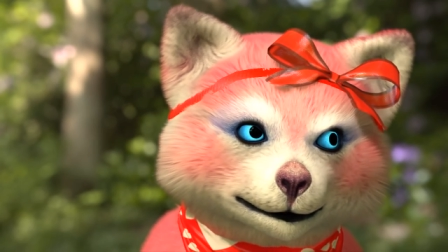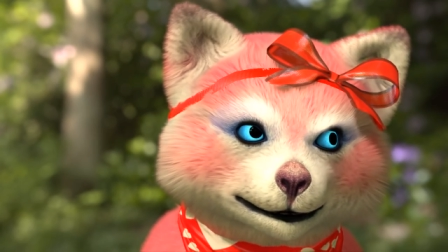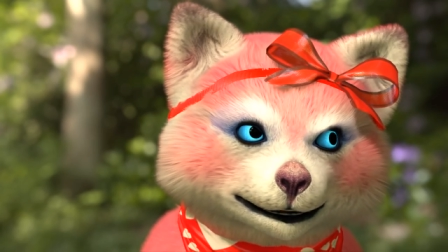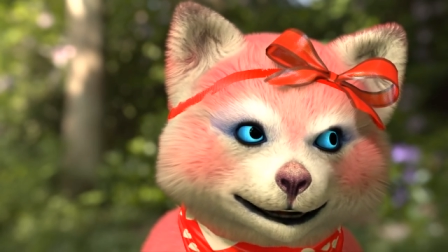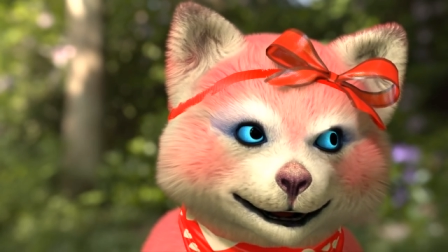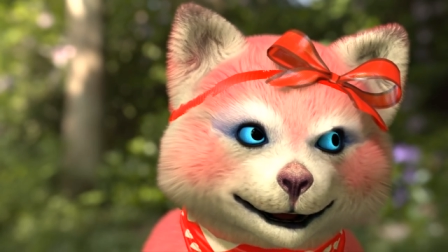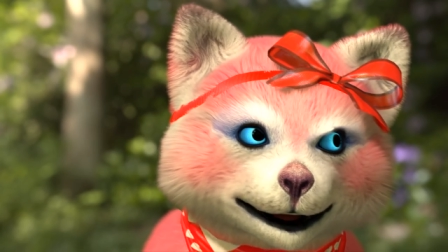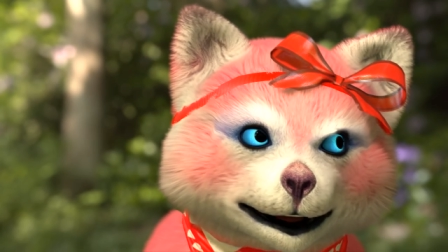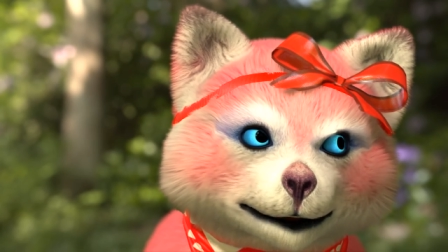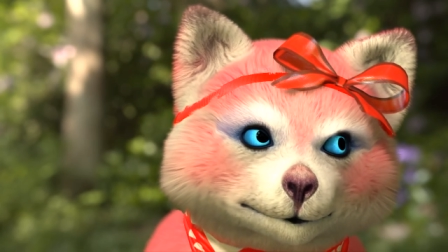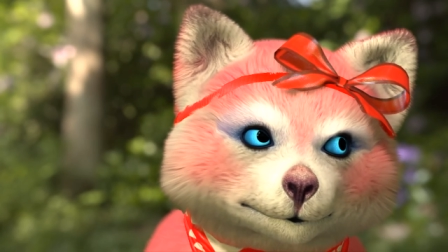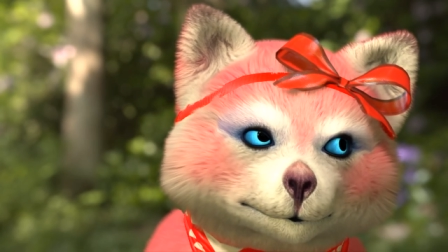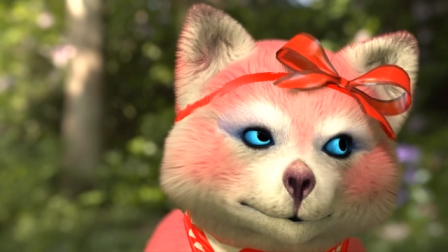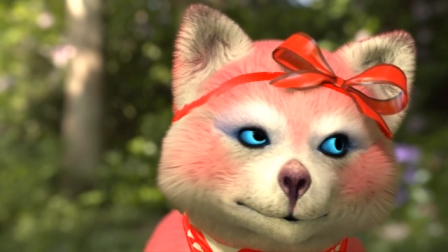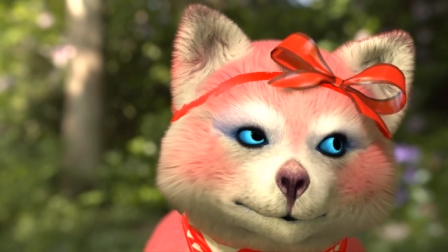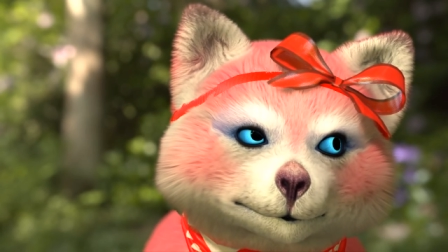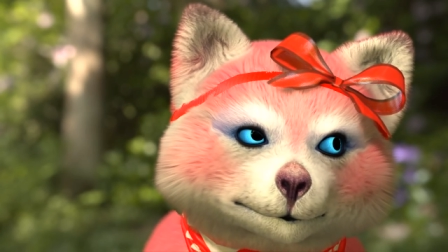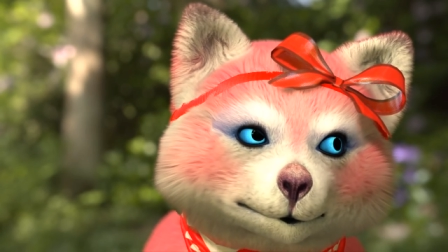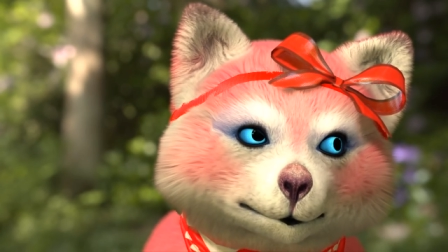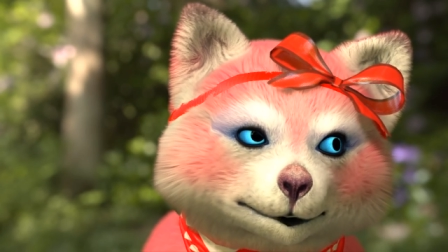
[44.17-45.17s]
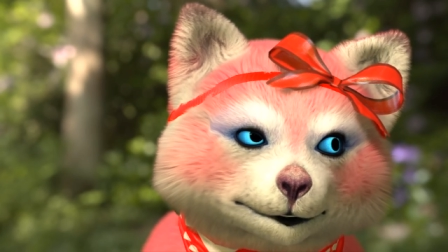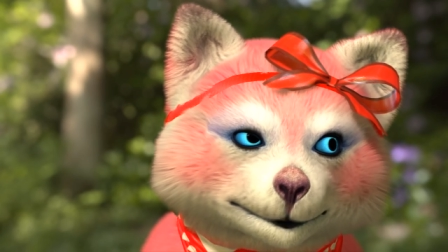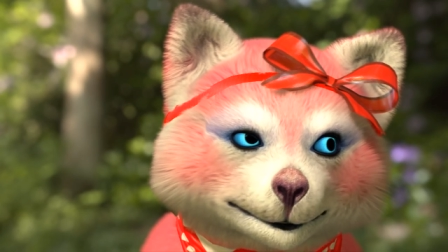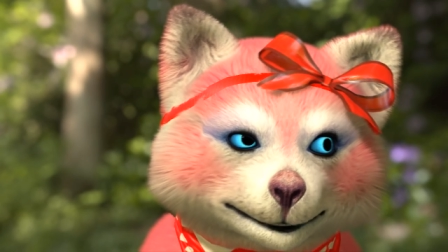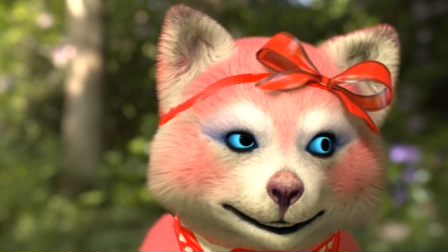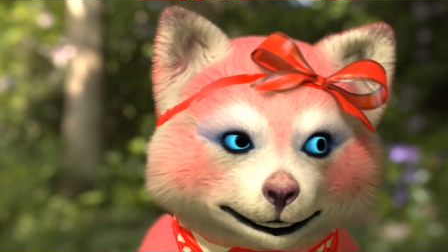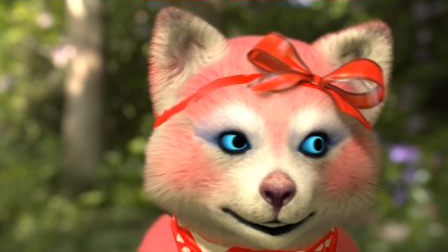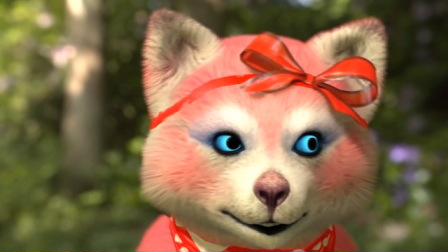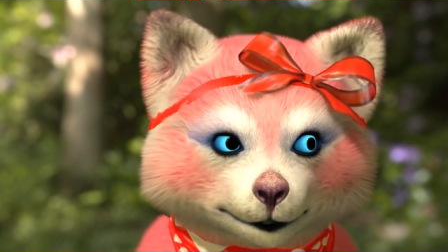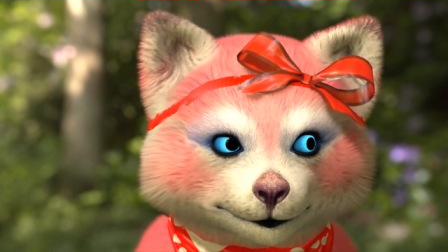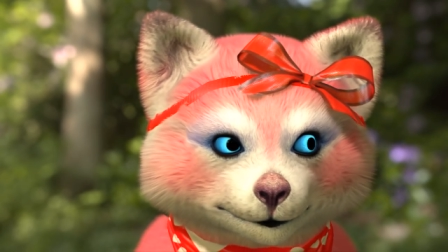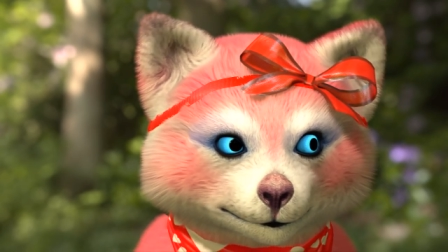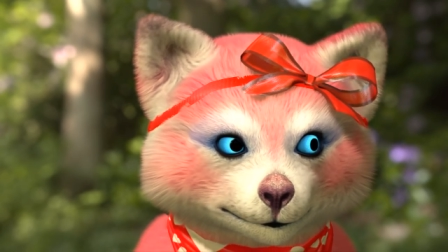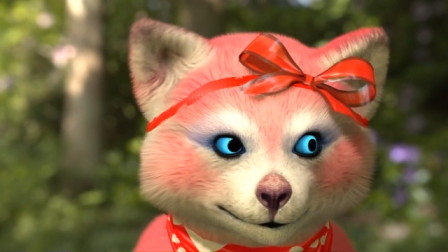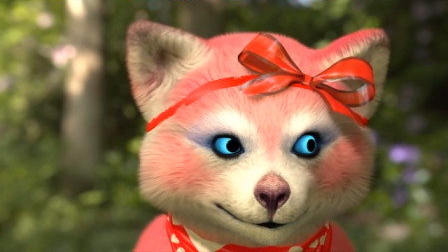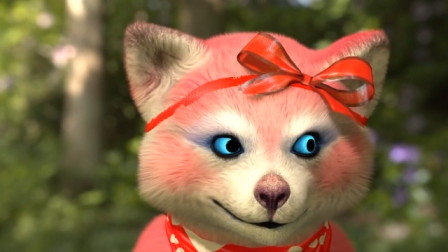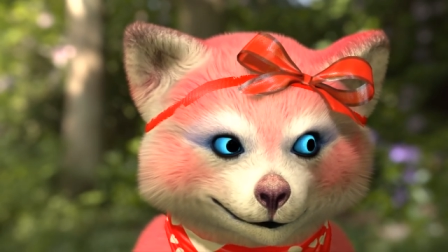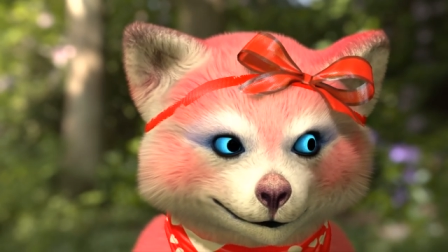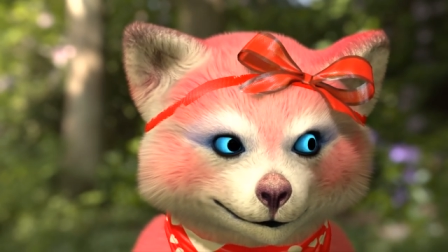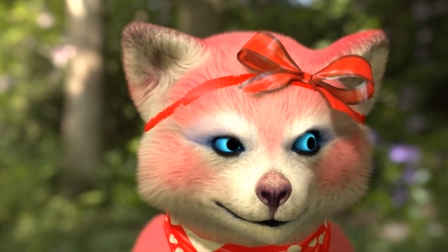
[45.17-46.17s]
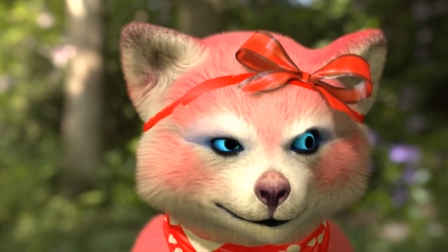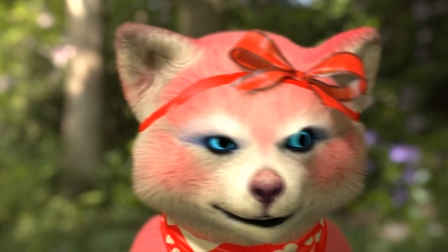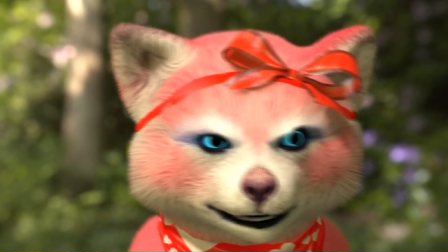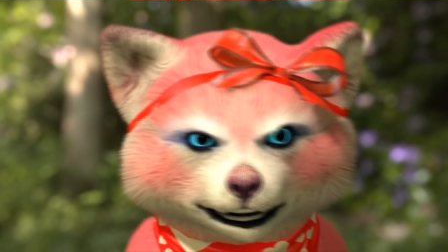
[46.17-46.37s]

to them for a new build.